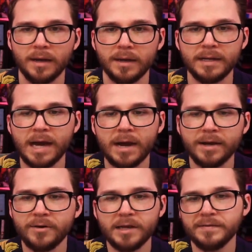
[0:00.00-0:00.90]
Now I
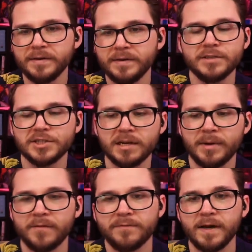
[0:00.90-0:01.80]
don't even give a shit
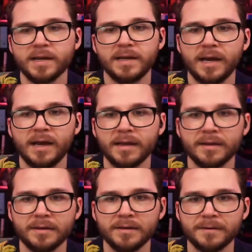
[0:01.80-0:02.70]
about fucking Gaia,
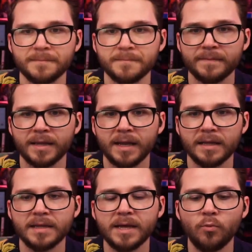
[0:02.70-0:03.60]
dude.
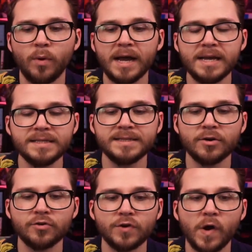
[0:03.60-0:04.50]
Like, why is
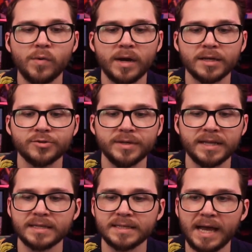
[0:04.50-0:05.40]
there no country
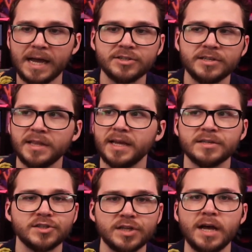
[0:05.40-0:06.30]
that is actually, like, a
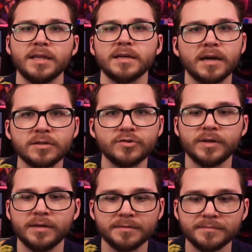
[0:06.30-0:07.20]
solid
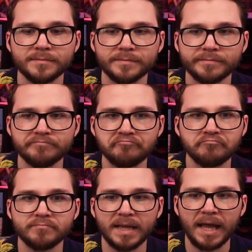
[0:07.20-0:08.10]
country?
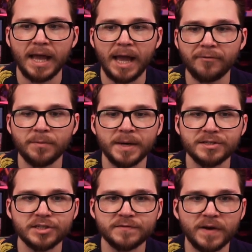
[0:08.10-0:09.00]

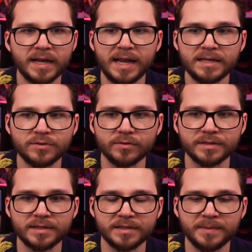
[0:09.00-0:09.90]
Everybody's just fucking assholes
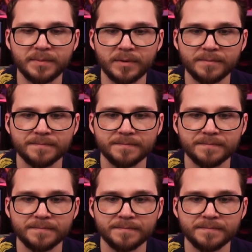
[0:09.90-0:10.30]
to these people.